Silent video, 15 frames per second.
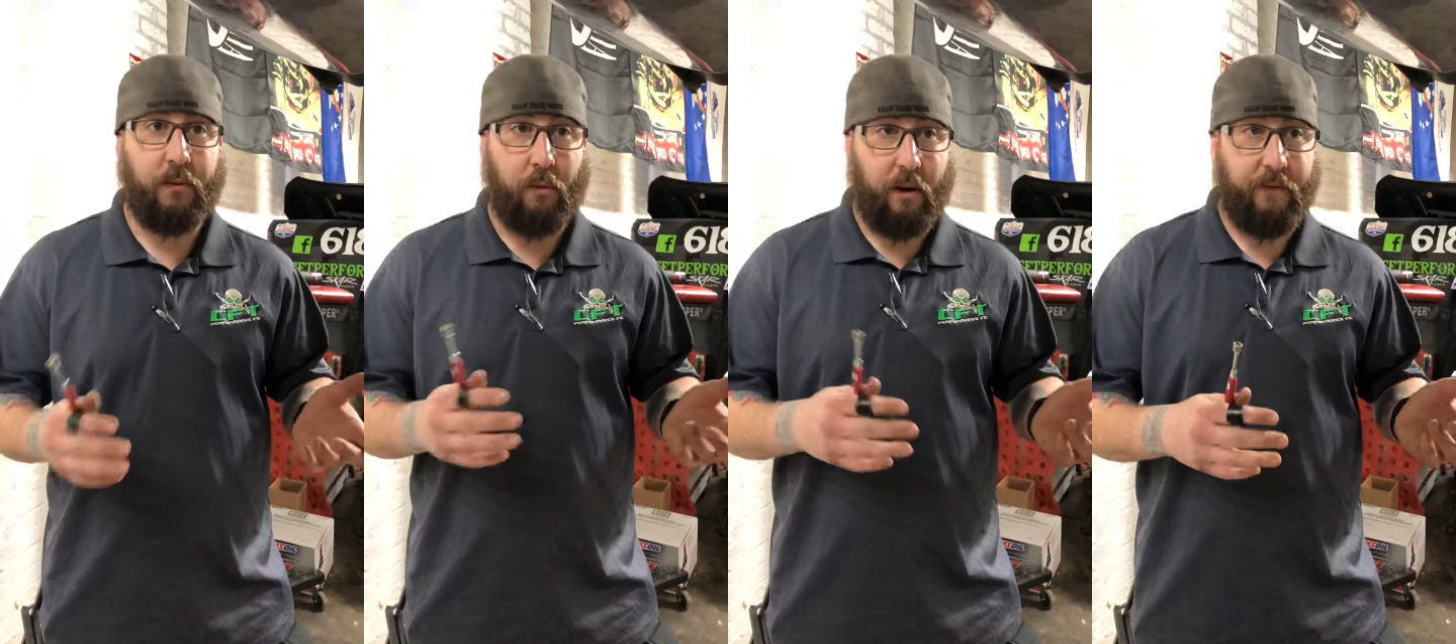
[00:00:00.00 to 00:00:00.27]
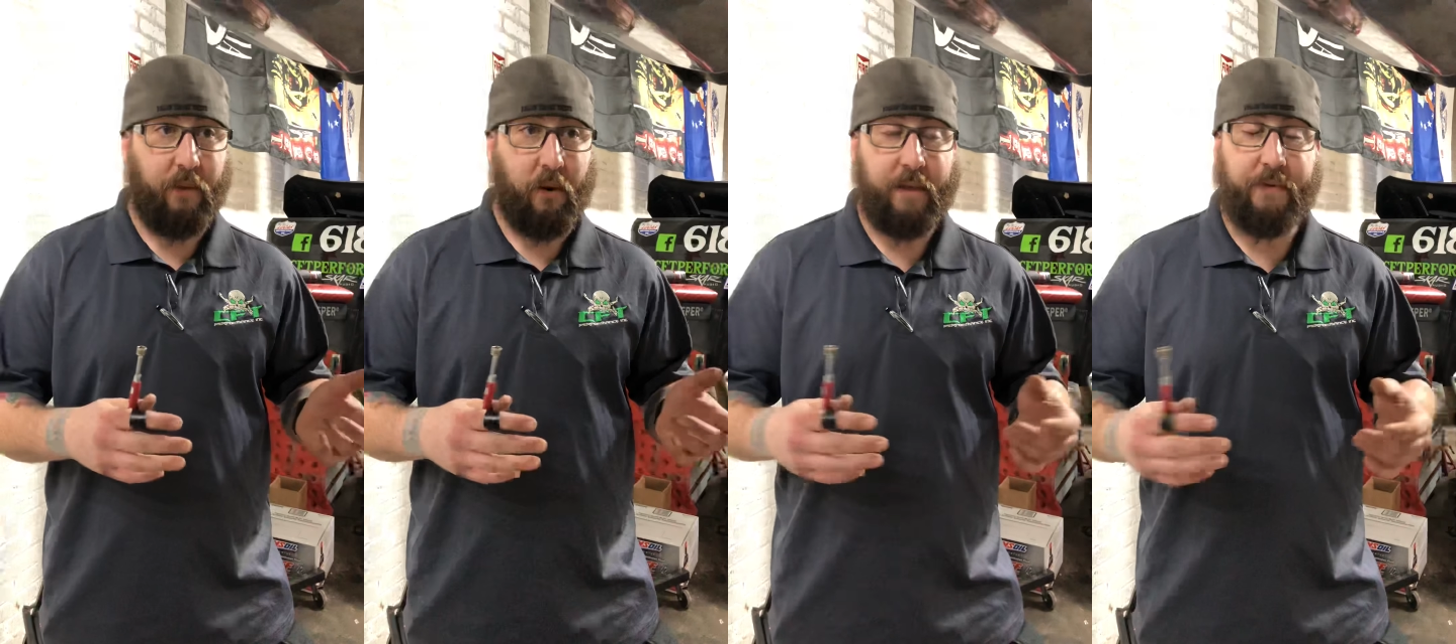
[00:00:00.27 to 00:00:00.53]

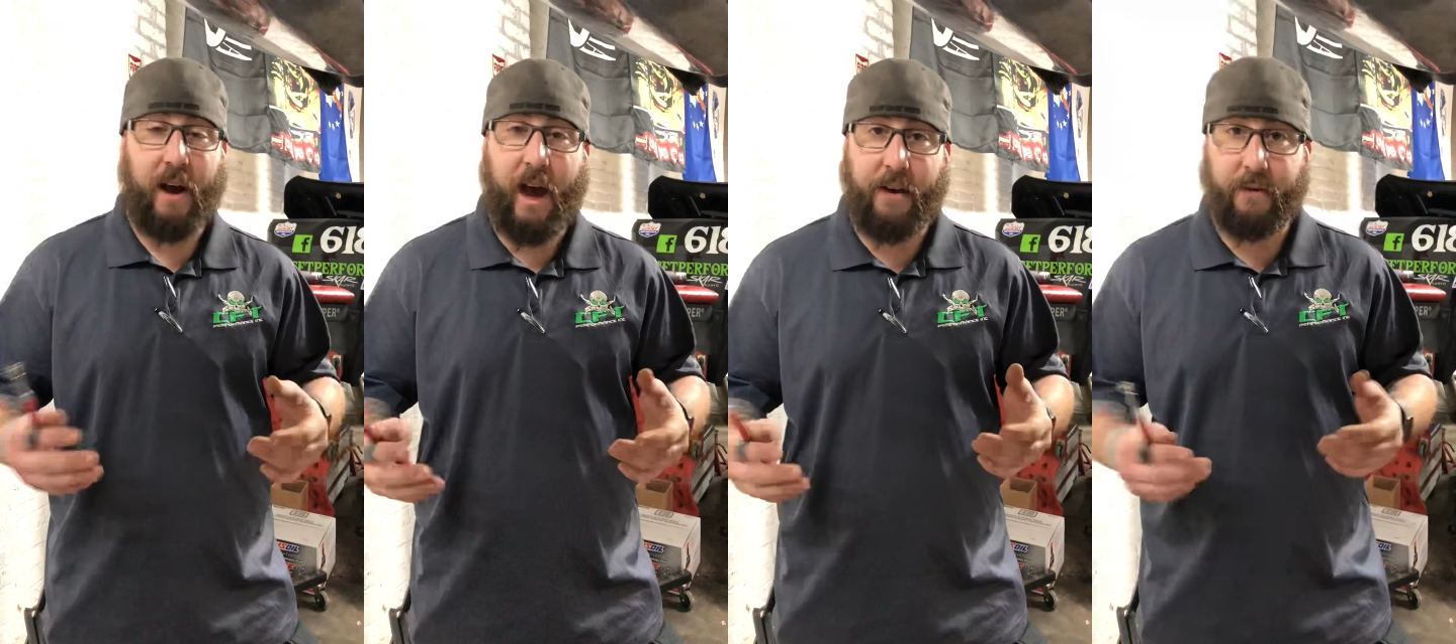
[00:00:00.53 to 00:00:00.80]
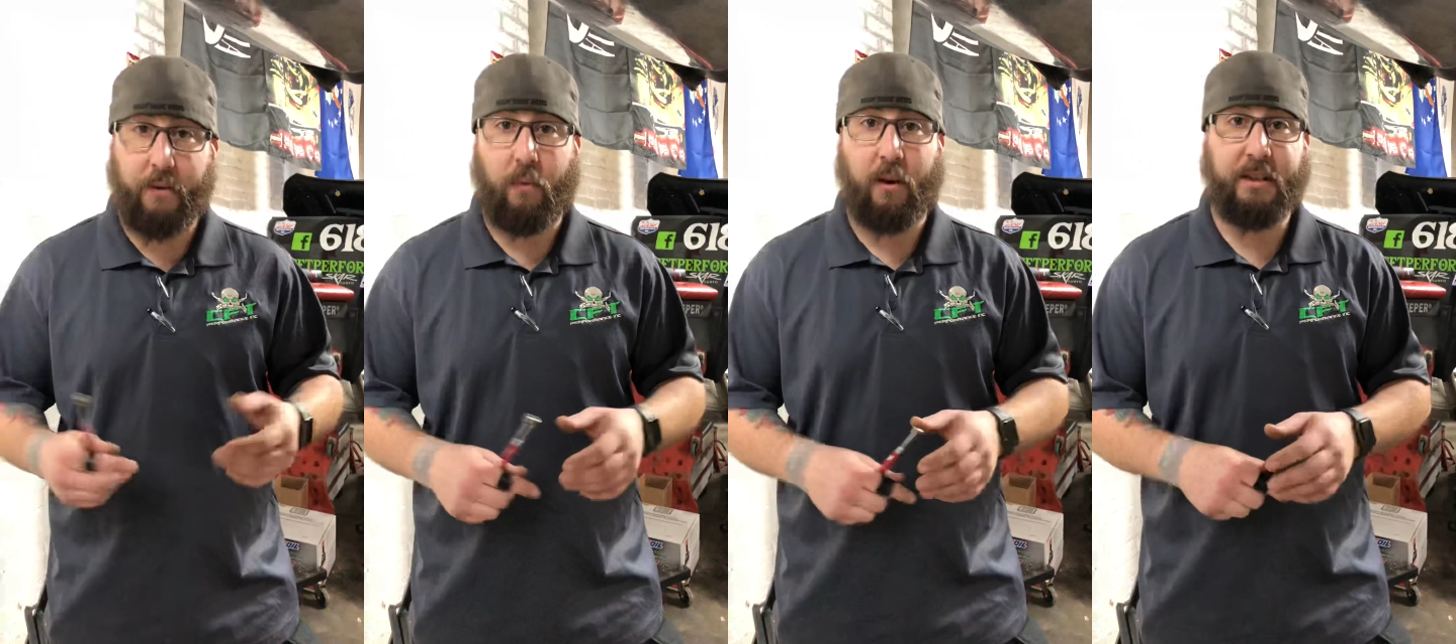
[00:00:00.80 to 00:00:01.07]

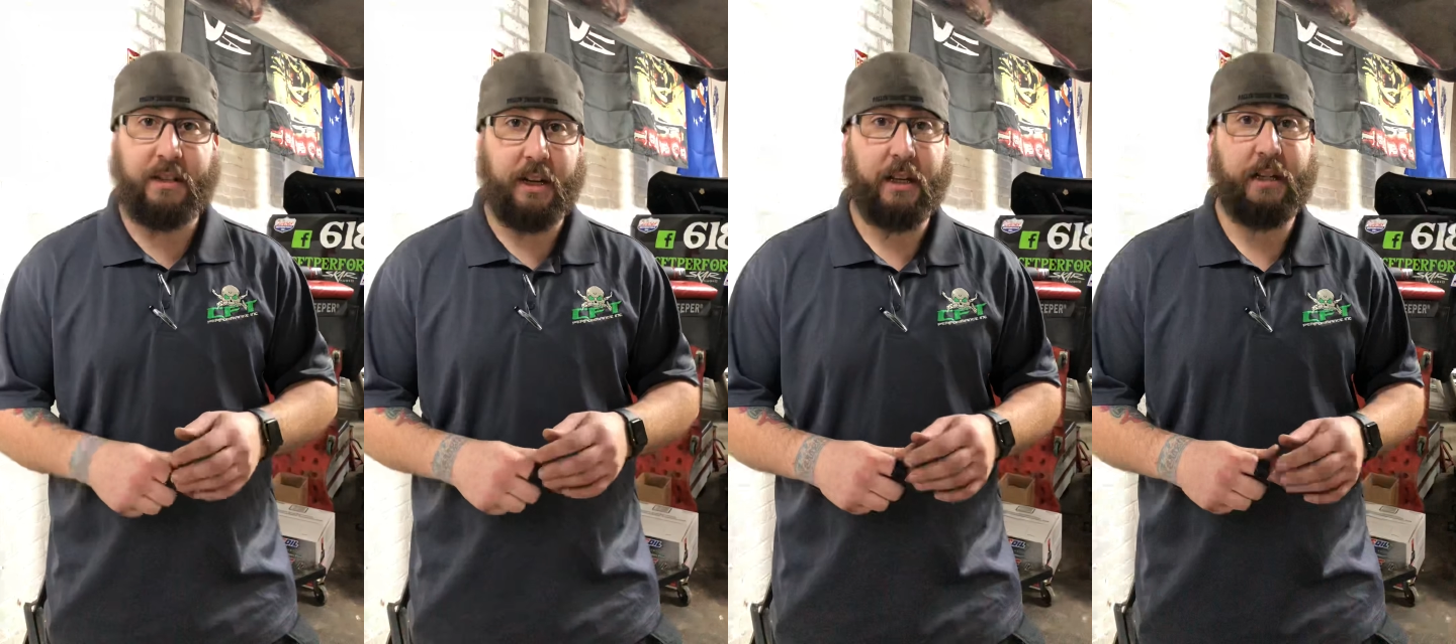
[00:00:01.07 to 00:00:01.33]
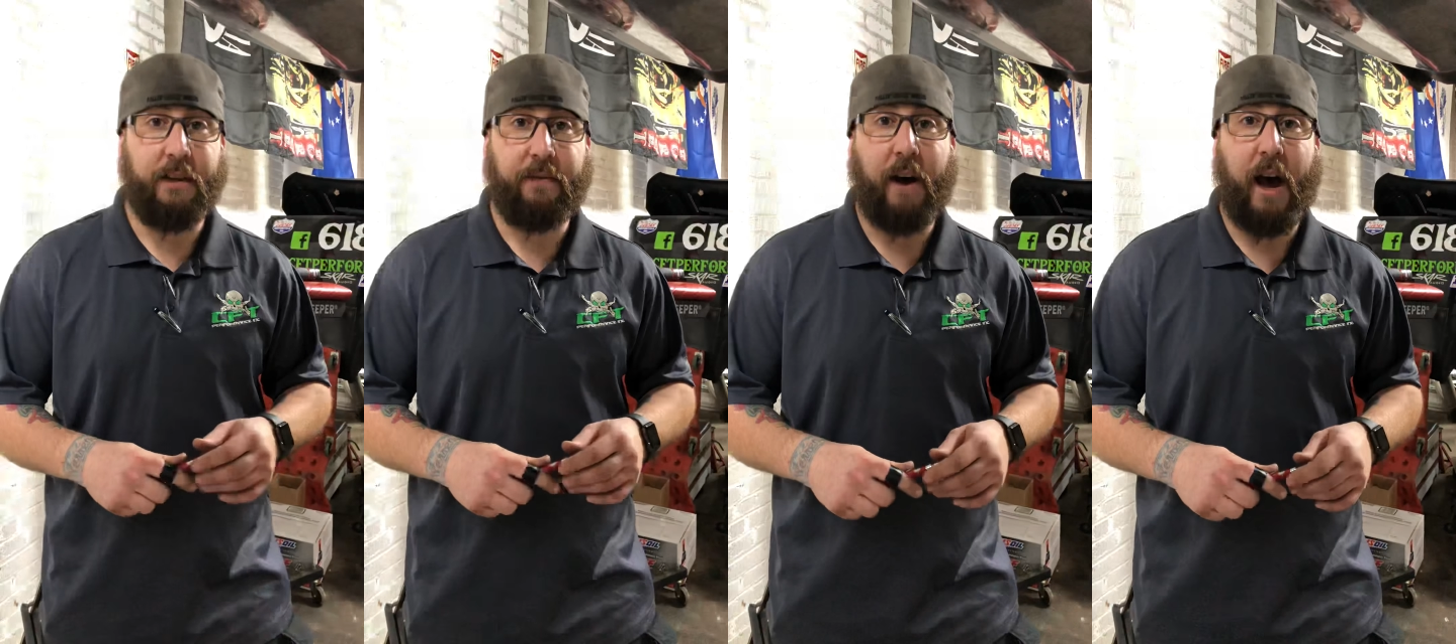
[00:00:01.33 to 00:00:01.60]
145 and
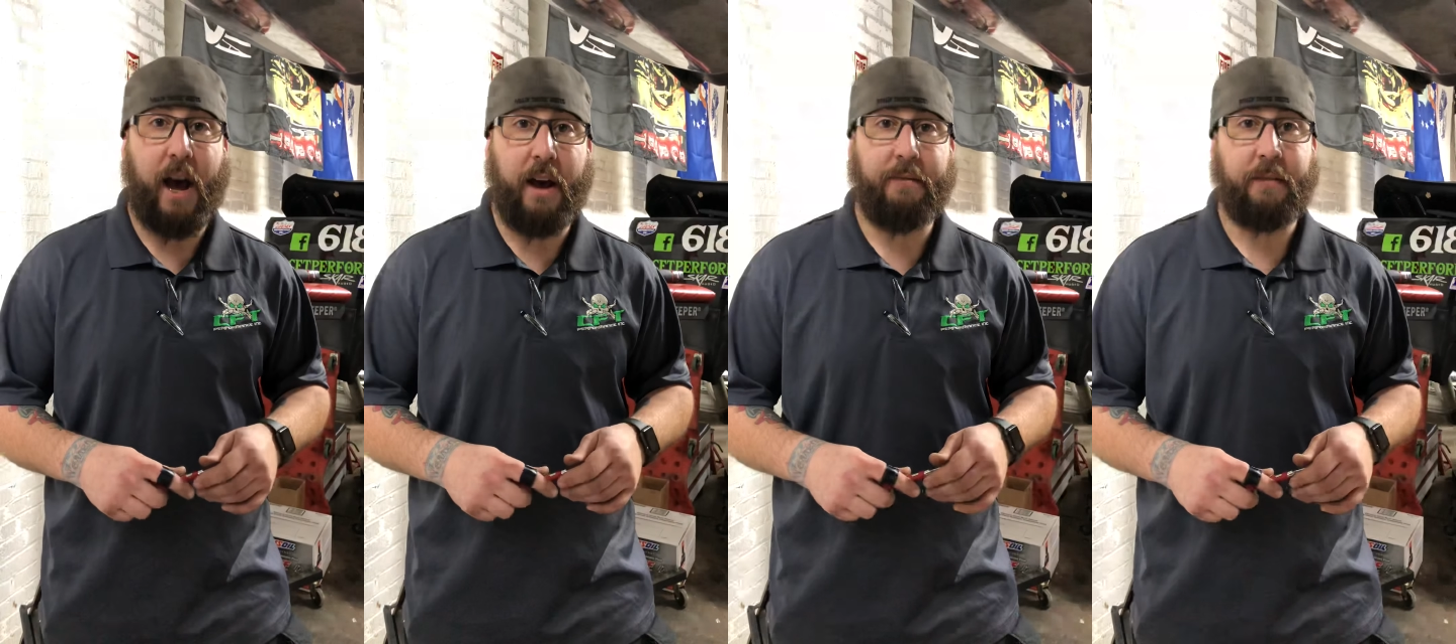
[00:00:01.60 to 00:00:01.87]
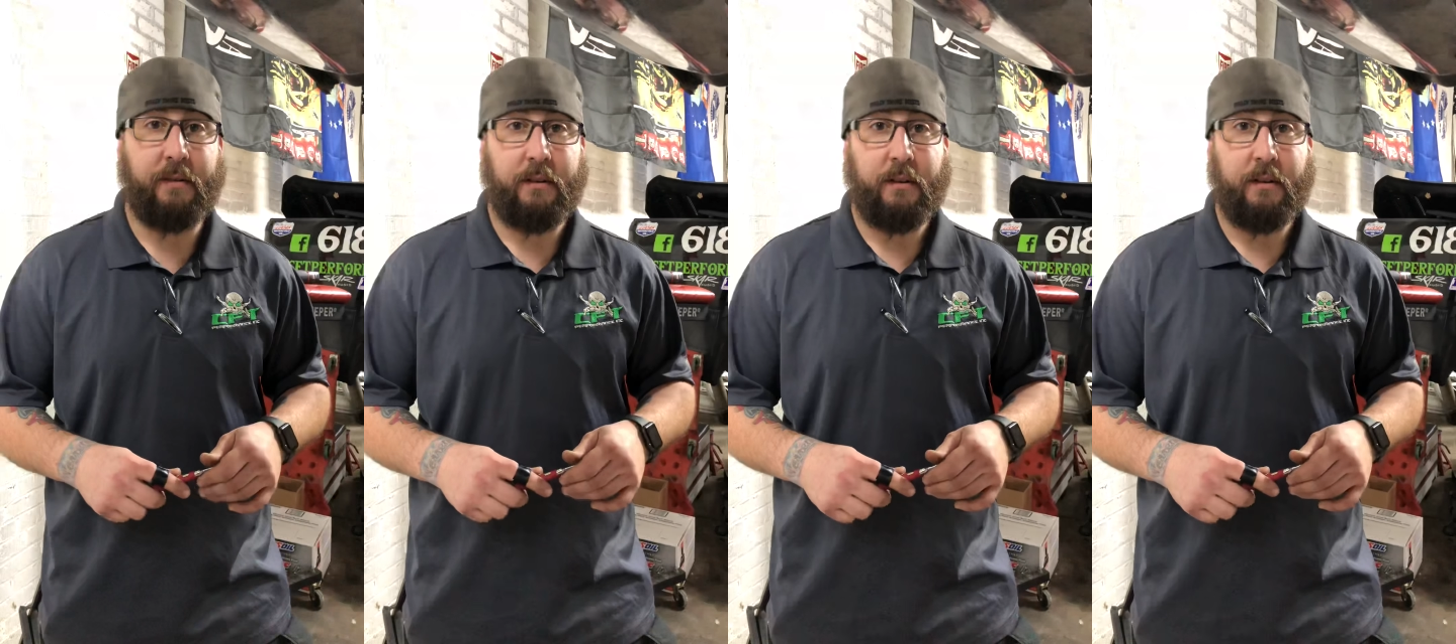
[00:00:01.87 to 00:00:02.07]
165.